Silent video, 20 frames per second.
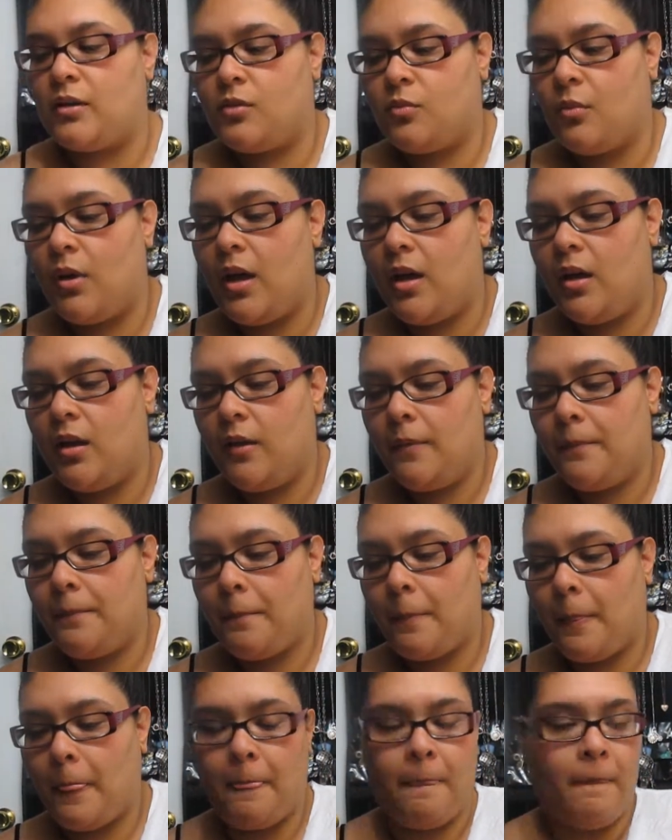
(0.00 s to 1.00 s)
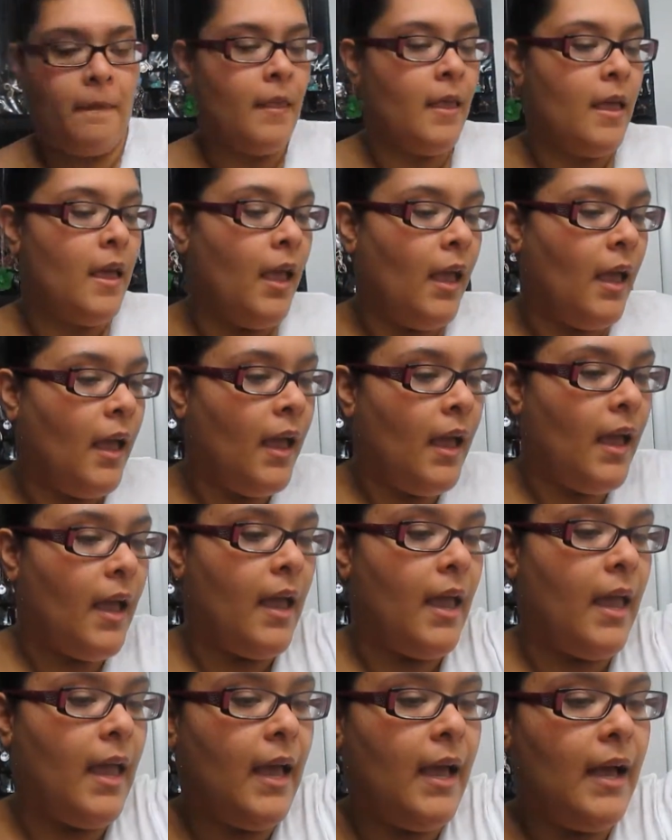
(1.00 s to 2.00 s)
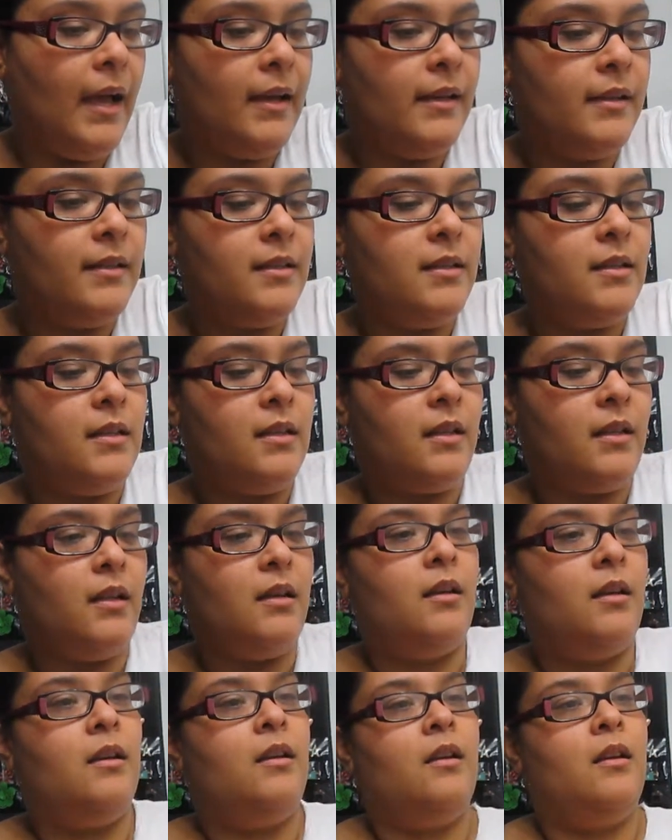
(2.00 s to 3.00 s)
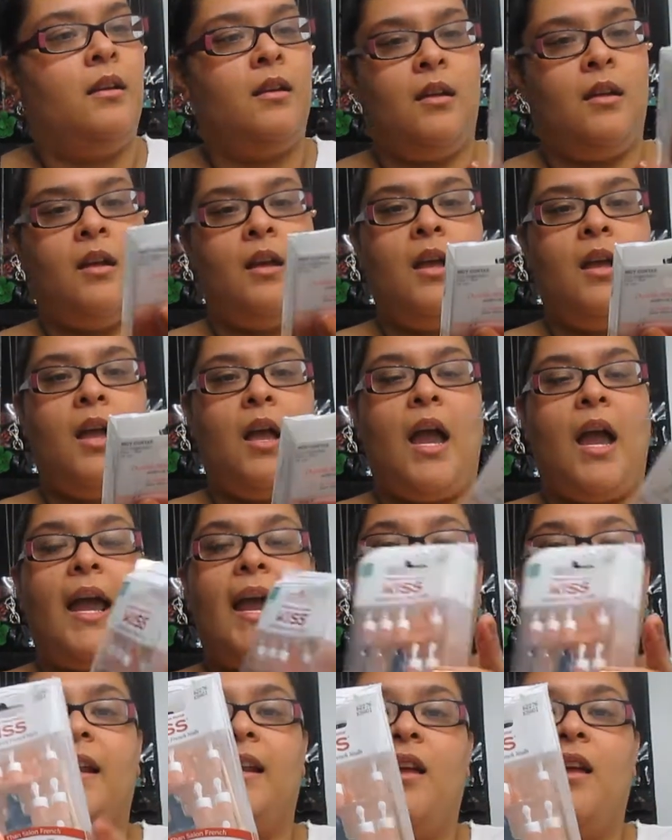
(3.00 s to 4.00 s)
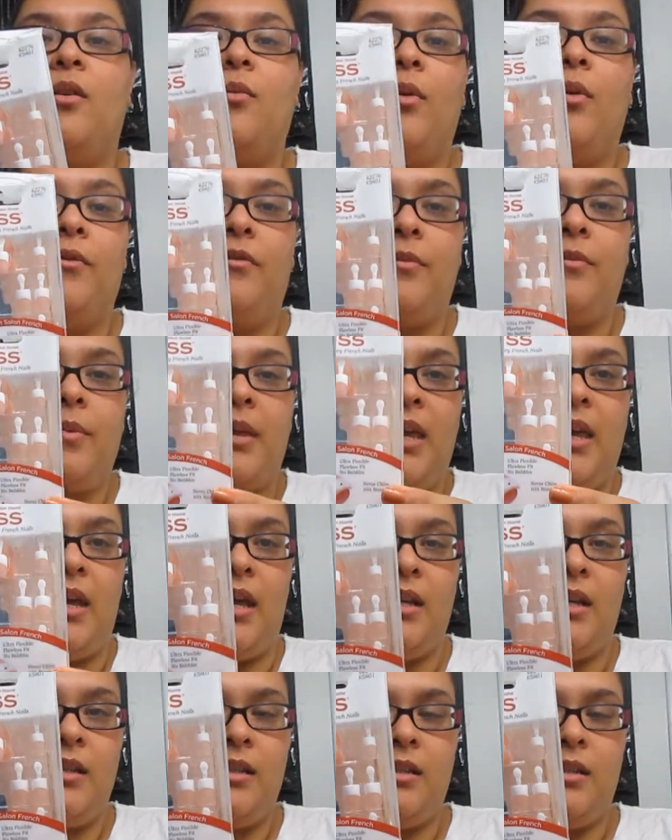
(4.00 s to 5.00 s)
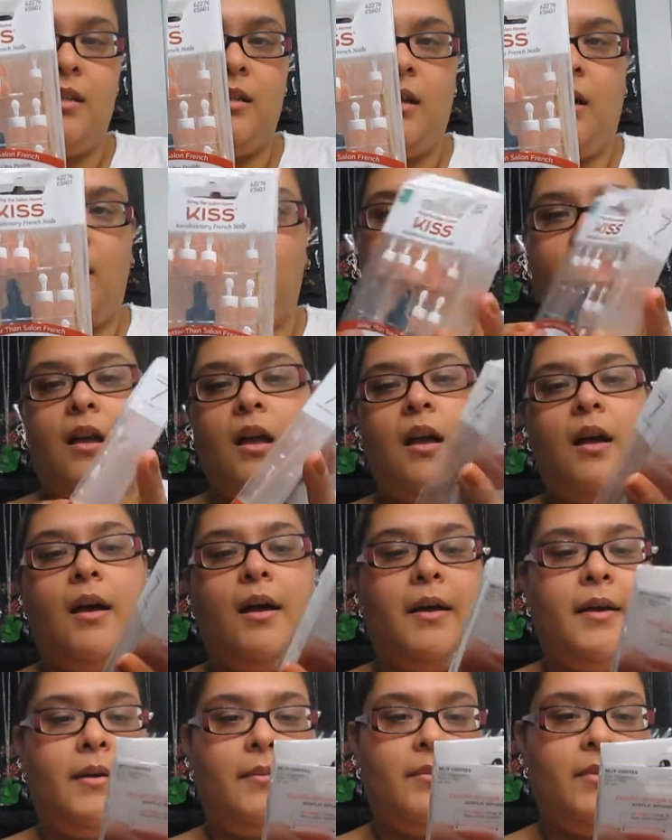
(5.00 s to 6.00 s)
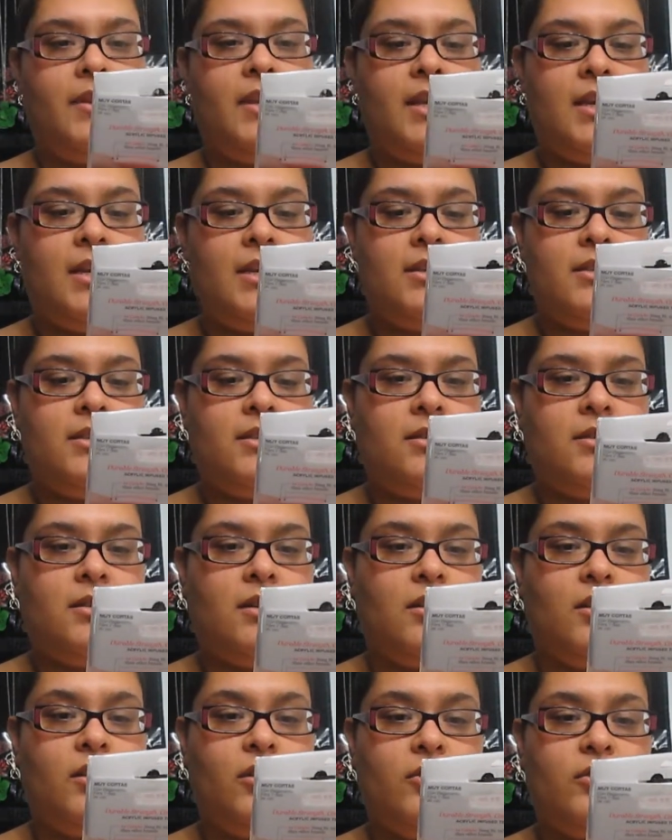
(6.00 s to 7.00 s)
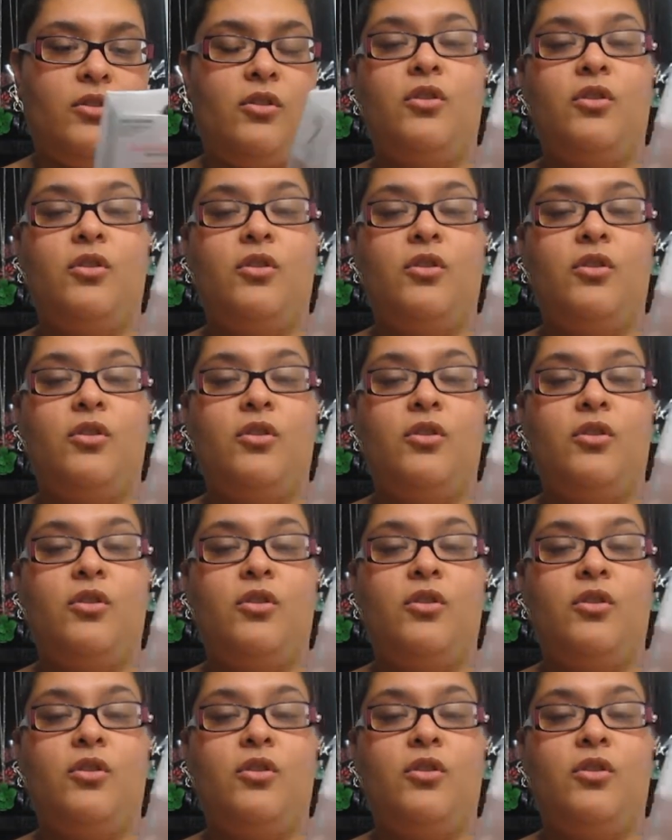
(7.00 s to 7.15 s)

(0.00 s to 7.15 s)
as well. And I got another one from Kiss. These look